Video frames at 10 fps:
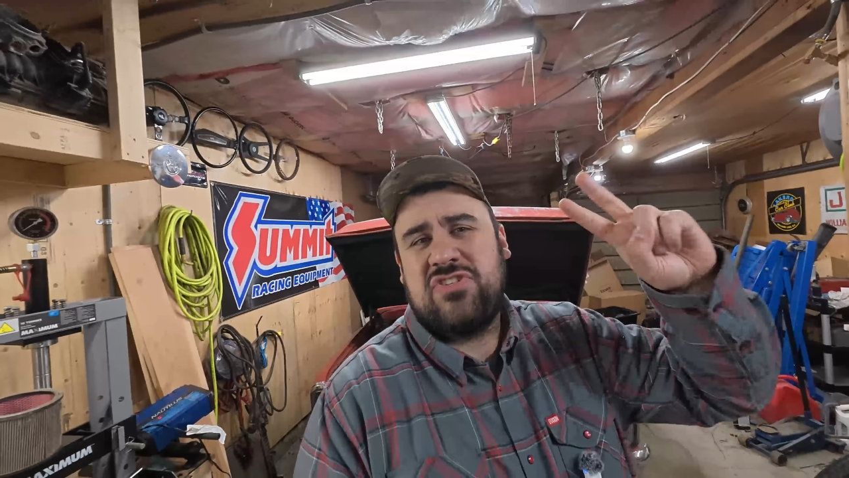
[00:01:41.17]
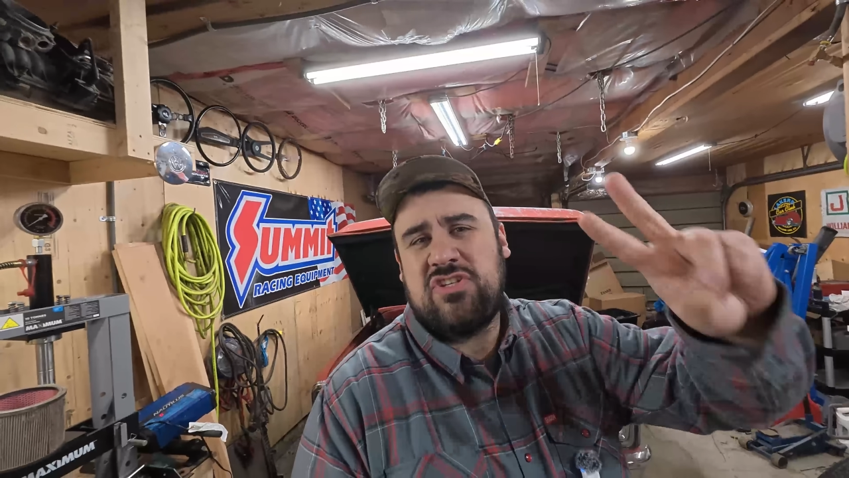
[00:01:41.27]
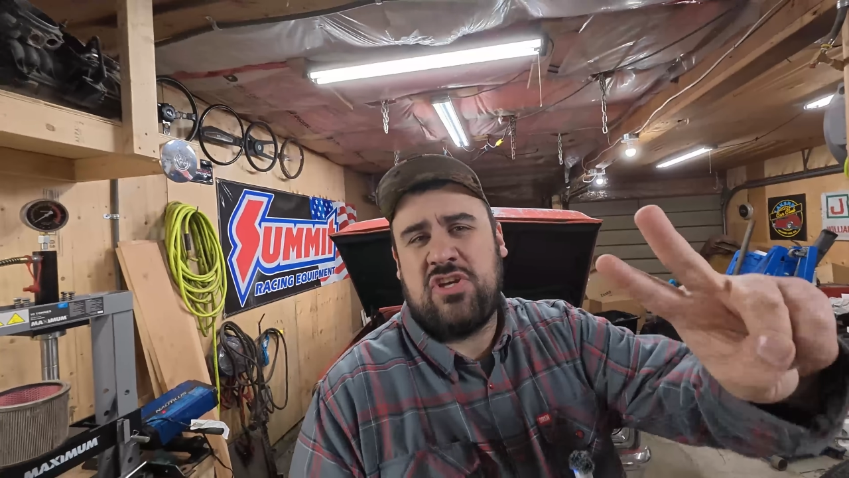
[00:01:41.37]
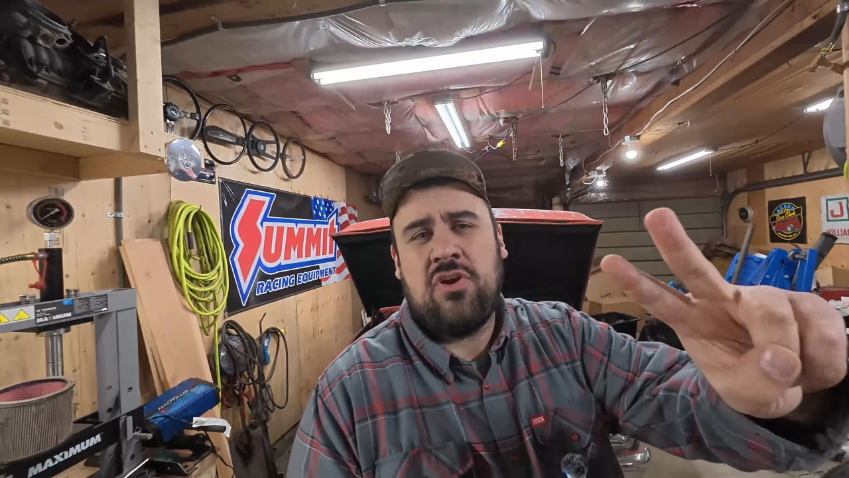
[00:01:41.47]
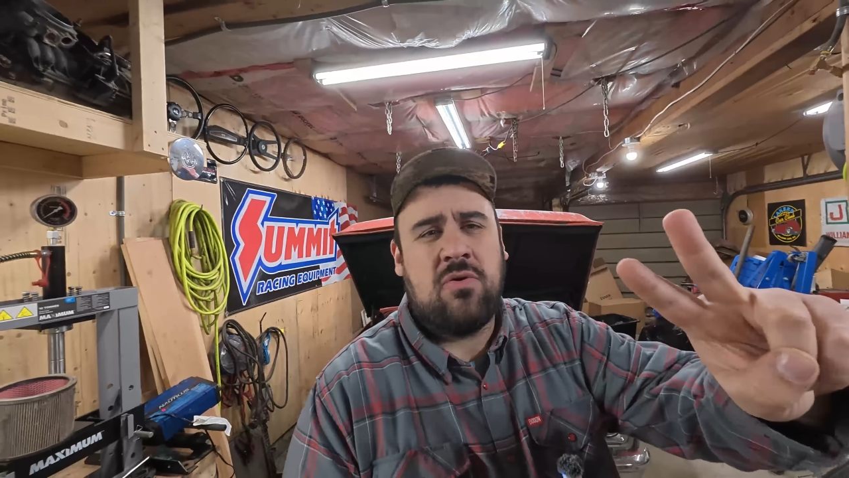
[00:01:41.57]

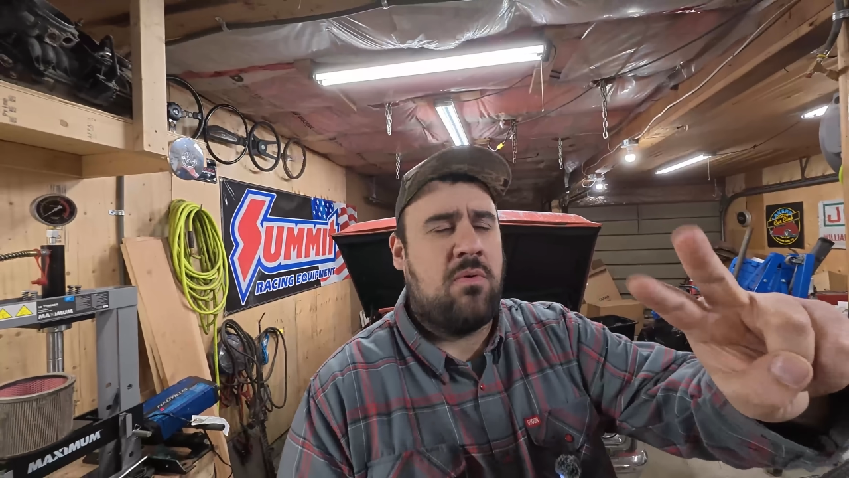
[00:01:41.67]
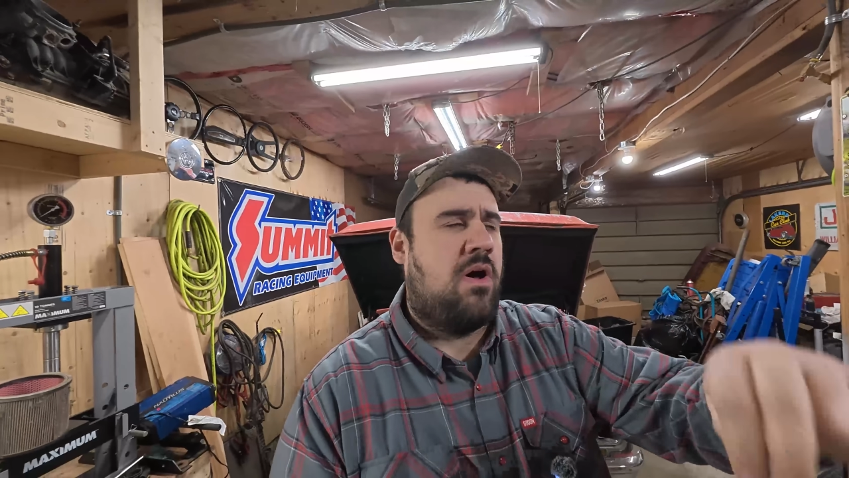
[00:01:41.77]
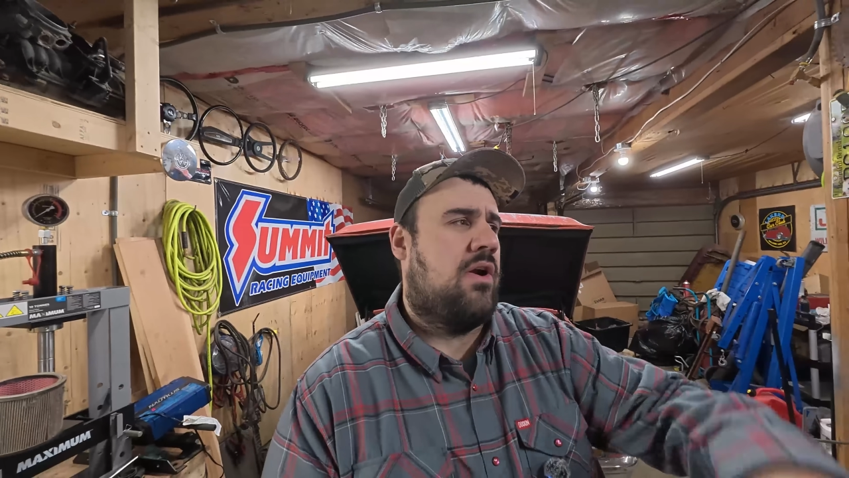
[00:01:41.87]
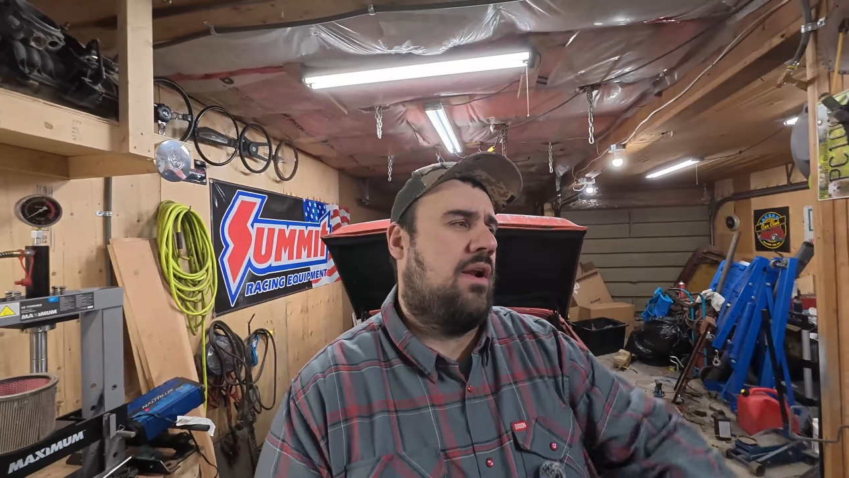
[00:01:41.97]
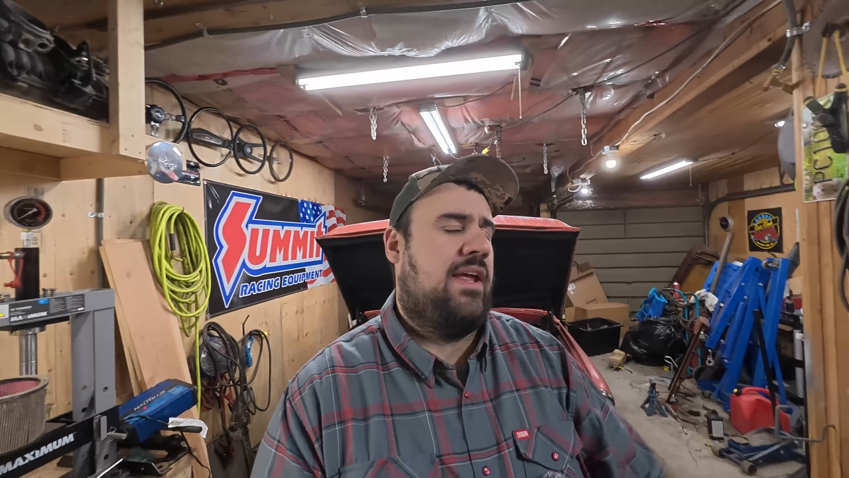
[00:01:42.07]
2
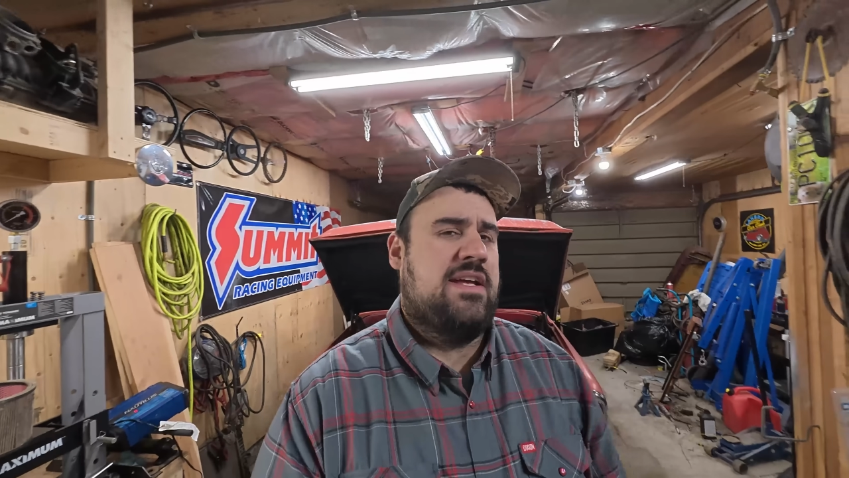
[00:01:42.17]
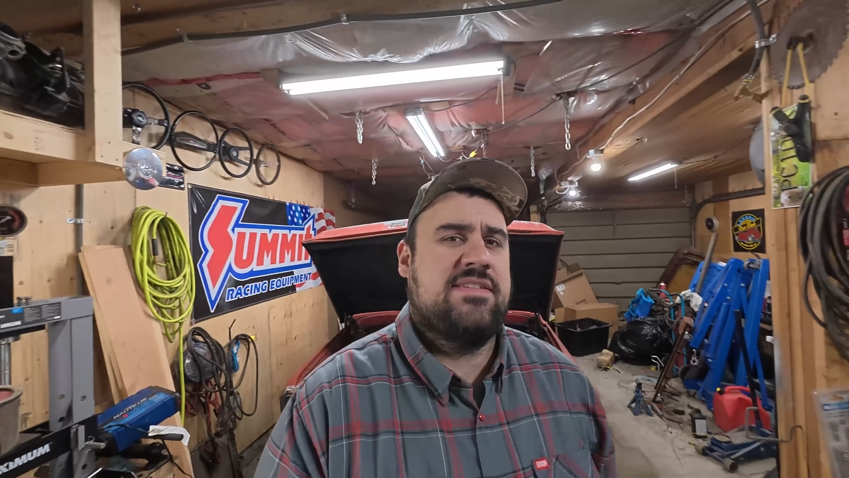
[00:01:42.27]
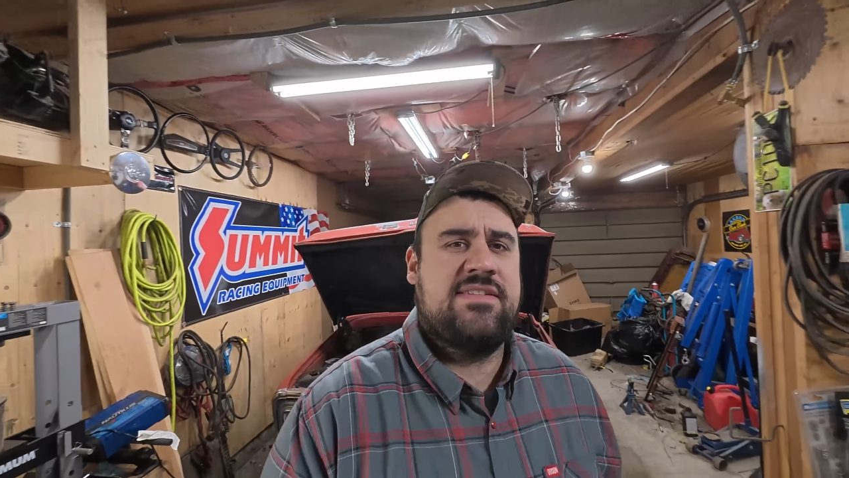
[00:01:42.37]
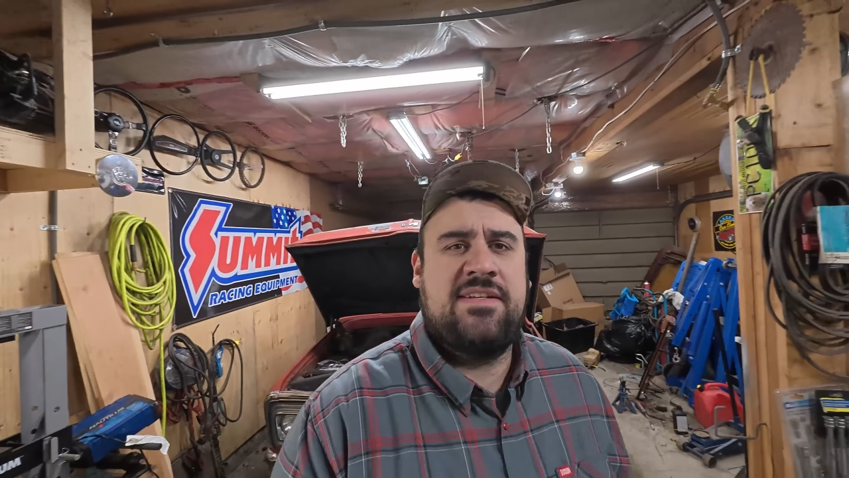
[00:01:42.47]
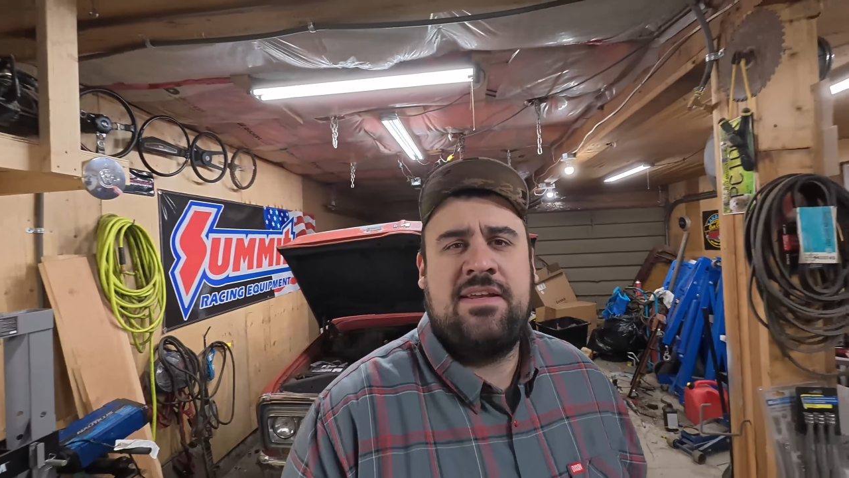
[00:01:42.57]
on our
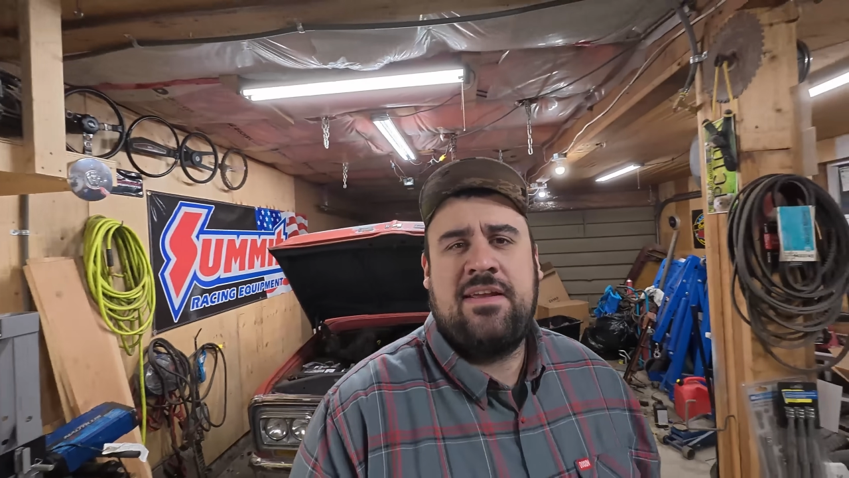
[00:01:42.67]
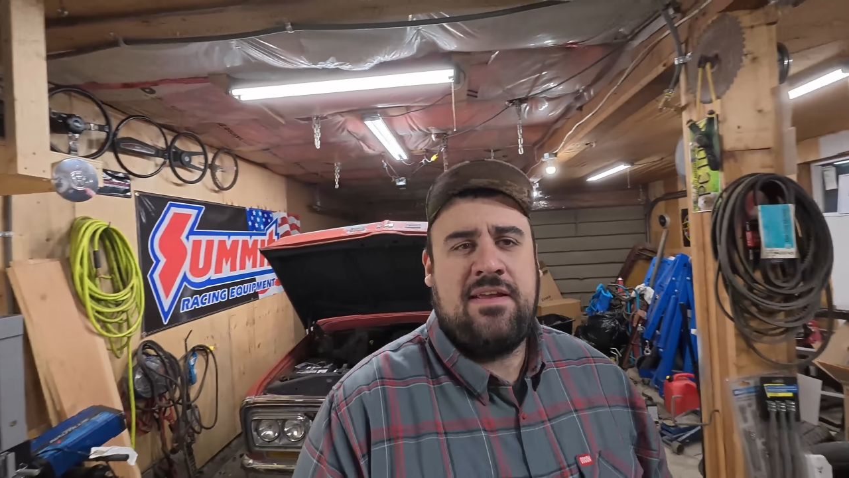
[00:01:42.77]
list